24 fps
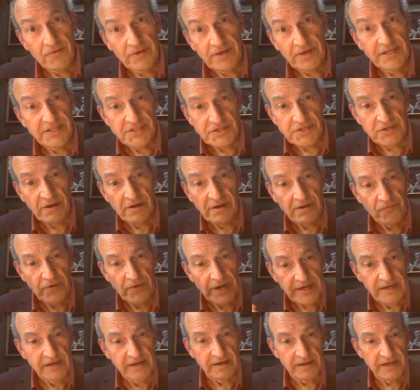he's not
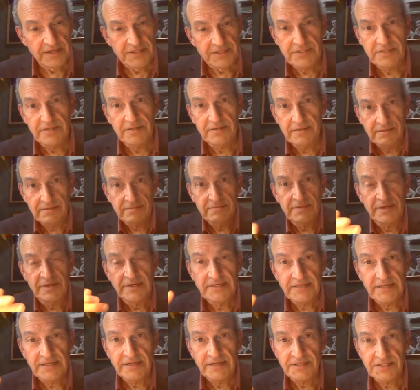recognized in
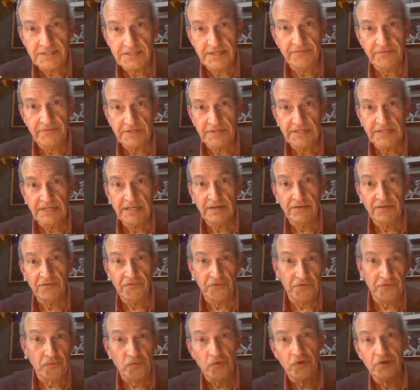1917 for
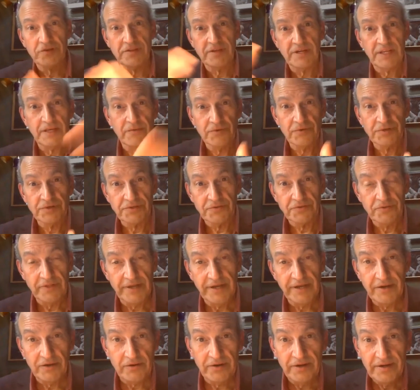the work that he would do
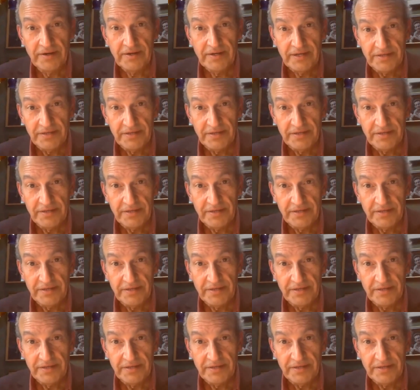later